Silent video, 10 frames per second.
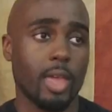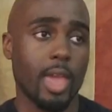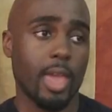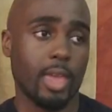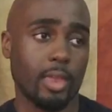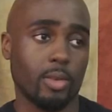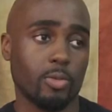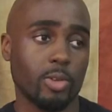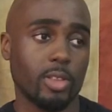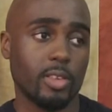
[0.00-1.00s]
and
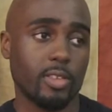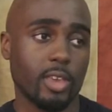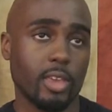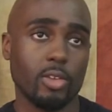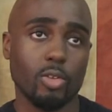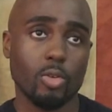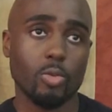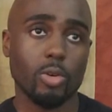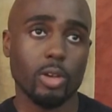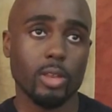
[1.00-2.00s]
really say, you know
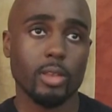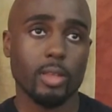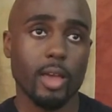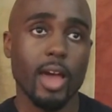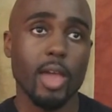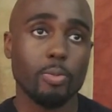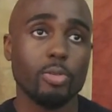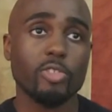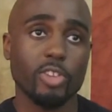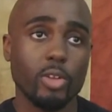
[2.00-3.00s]
what, I
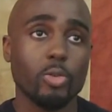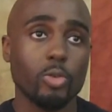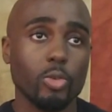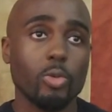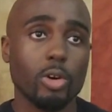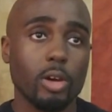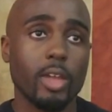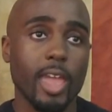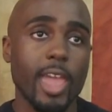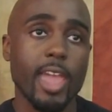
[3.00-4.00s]
appreciate who you
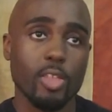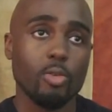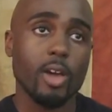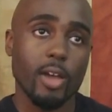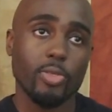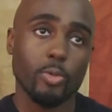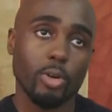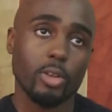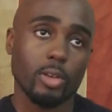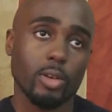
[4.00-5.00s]
are and you got the
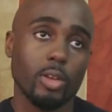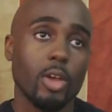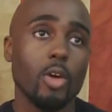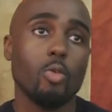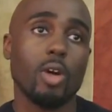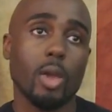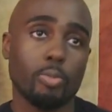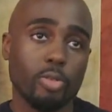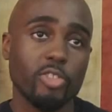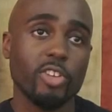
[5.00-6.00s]
work done. Or I
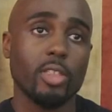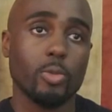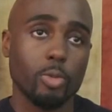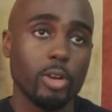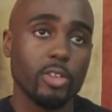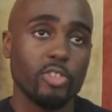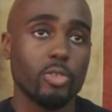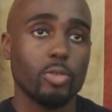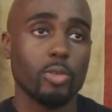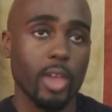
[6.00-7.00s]
appreciate the work that you
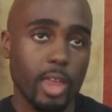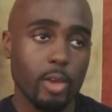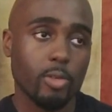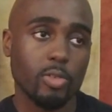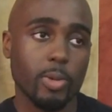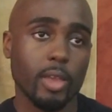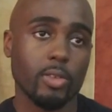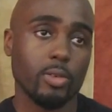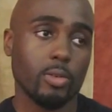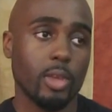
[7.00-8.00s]
do and I respect
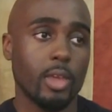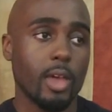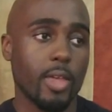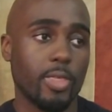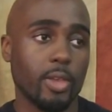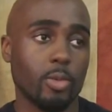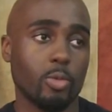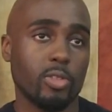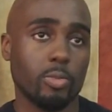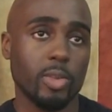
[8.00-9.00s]
you. I think that
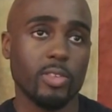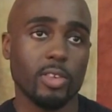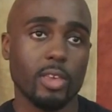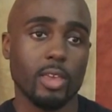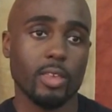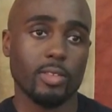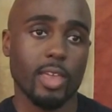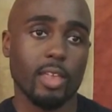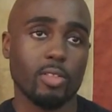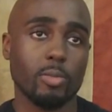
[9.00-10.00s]
what's missing is
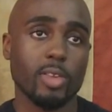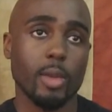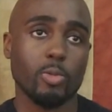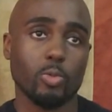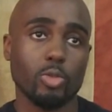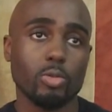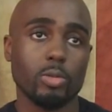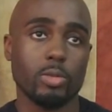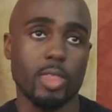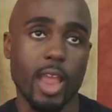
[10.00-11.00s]
that sometimes we'll
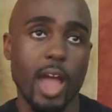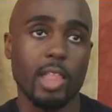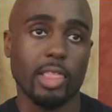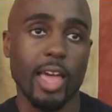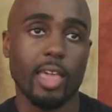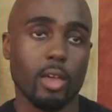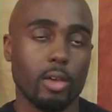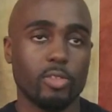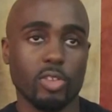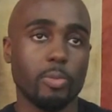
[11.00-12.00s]
not like
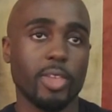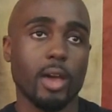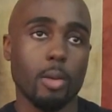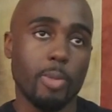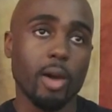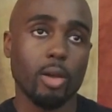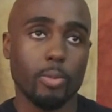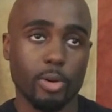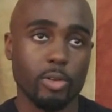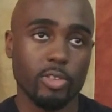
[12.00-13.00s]
something about a
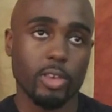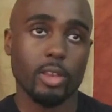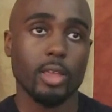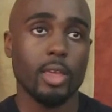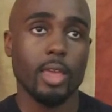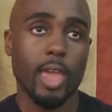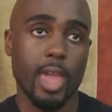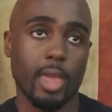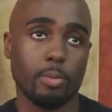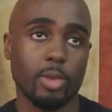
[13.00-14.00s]
person
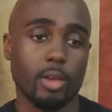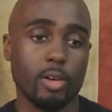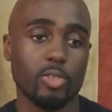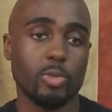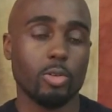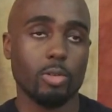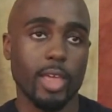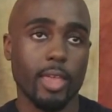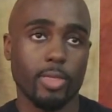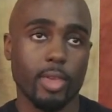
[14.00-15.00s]
and because we don't
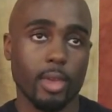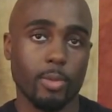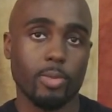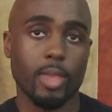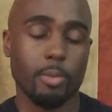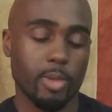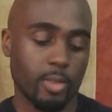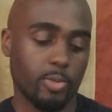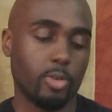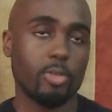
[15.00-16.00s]
like them, that
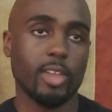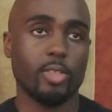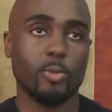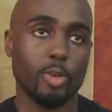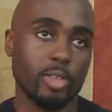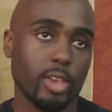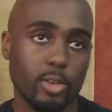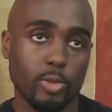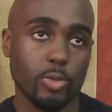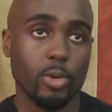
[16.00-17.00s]
means we don't like the work they
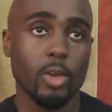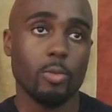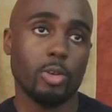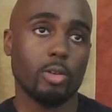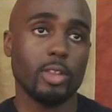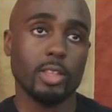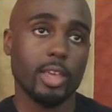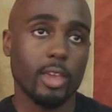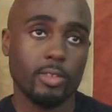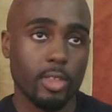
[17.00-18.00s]
do. We don't like the
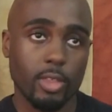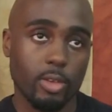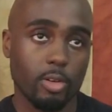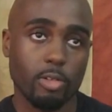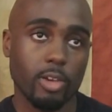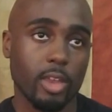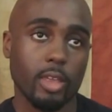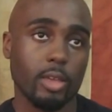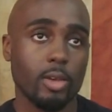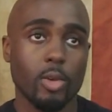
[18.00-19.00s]
legacy that they're
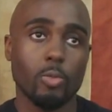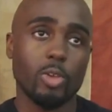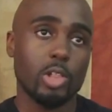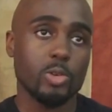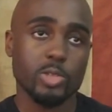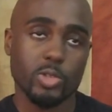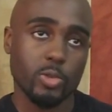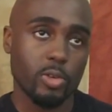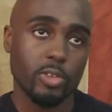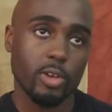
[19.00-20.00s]
creating. We close
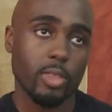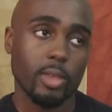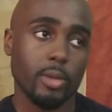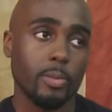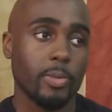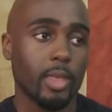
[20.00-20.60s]
doors on them.